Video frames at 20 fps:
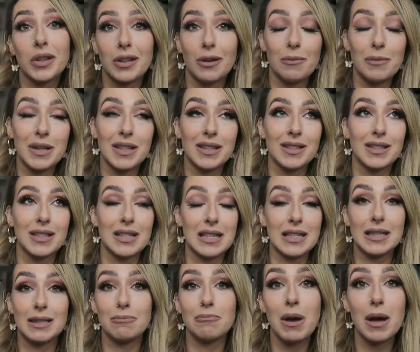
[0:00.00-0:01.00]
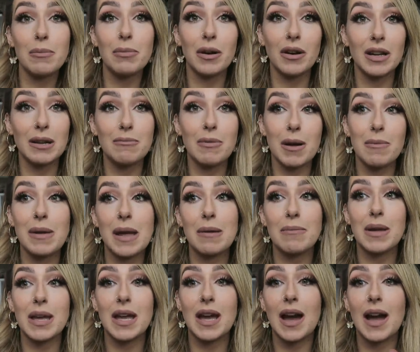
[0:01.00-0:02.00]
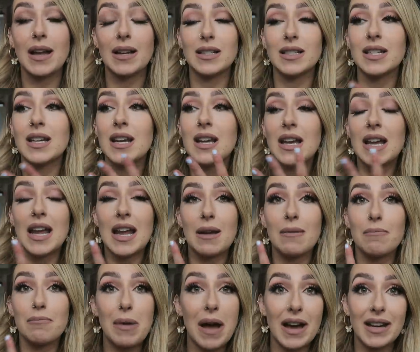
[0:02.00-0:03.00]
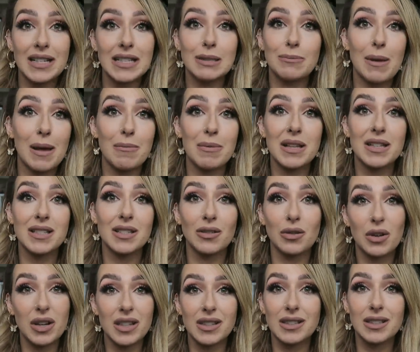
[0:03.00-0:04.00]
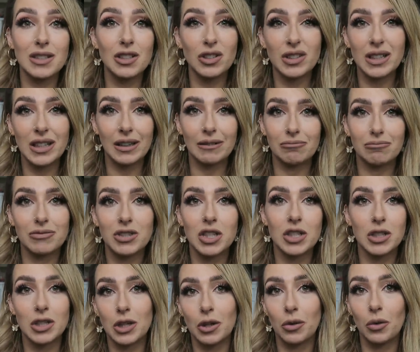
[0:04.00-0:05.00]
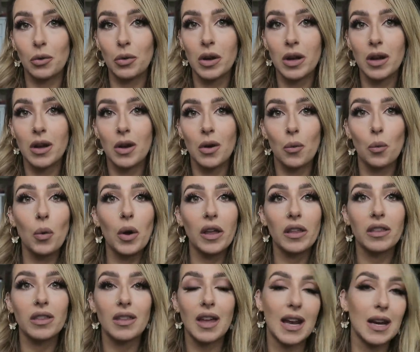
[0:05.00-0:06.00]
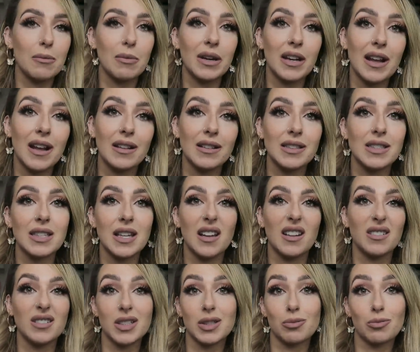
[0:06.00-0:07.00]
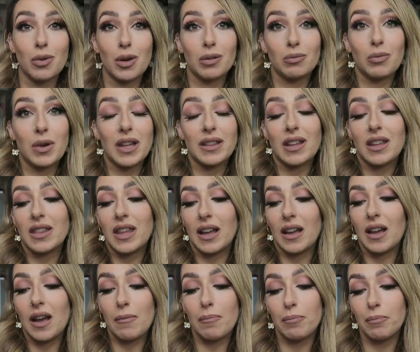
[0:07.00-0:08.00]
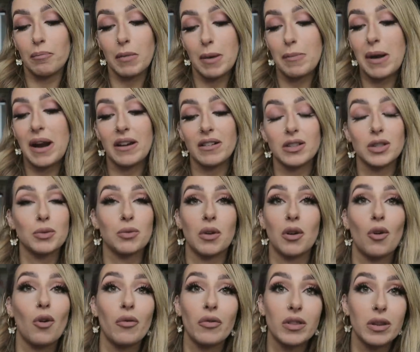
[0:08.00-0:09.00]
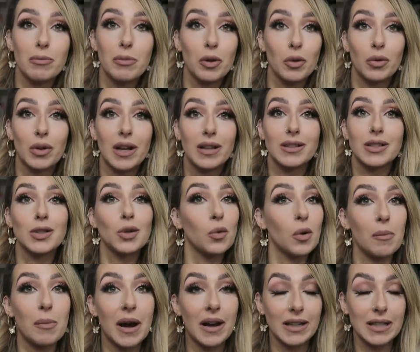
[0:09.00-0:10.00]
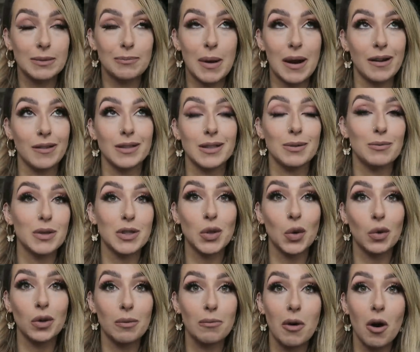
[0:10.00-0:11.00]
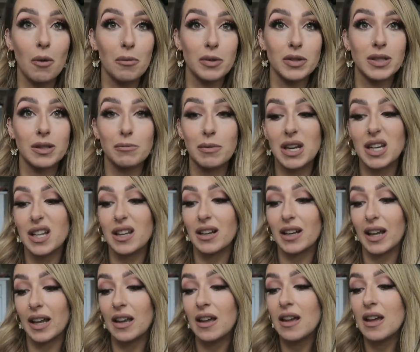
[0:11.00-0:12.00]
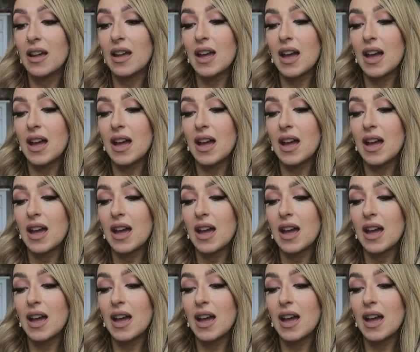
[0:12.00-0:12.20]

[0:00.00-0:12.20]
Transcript: with them it's it's my body my baby and Patty's baby so it's nothing to do with anybody else and what way they think. Um, my parents were over the moon and so were Patty's parents and we told them almost immediately